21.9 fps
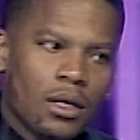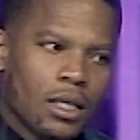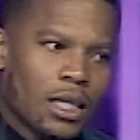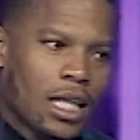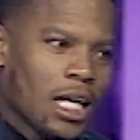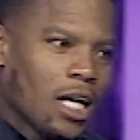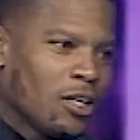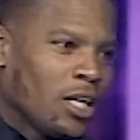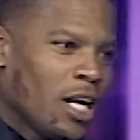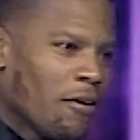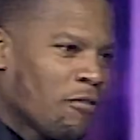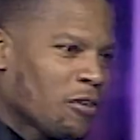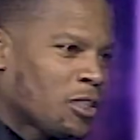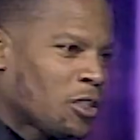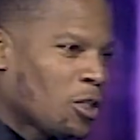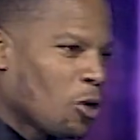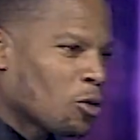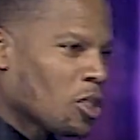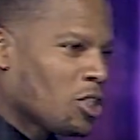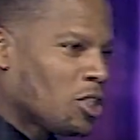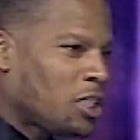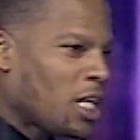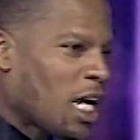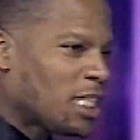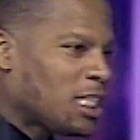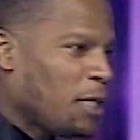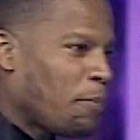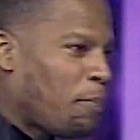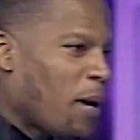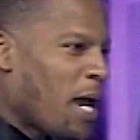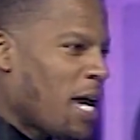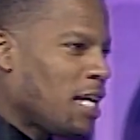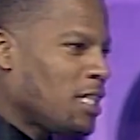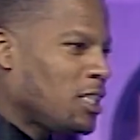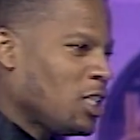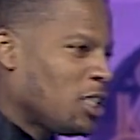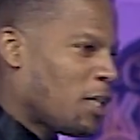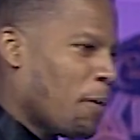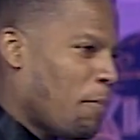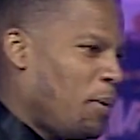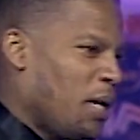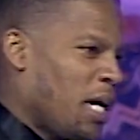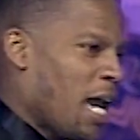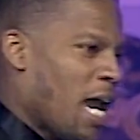They don't never soak the sexy panties, just
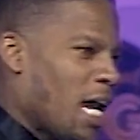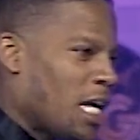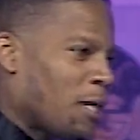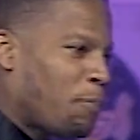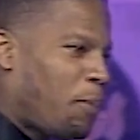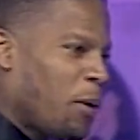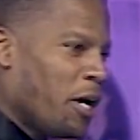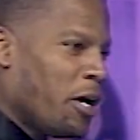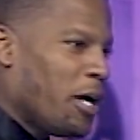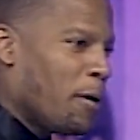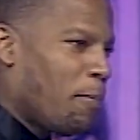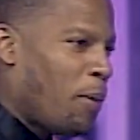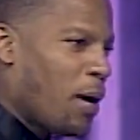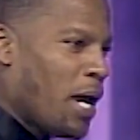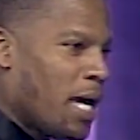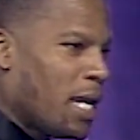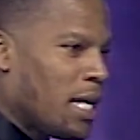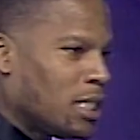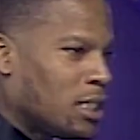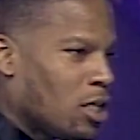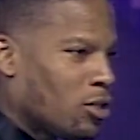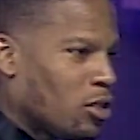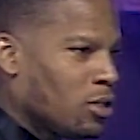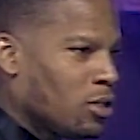the big ass period panties.